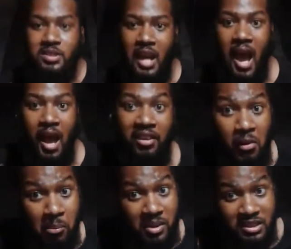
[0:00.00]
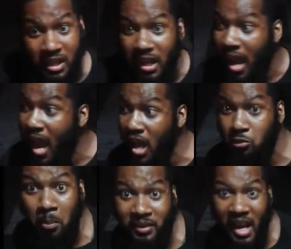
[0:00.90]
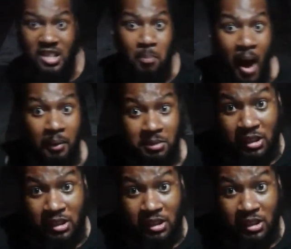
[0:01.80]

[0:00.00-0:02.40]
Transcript: his ass, give him the same ass whooping that his mom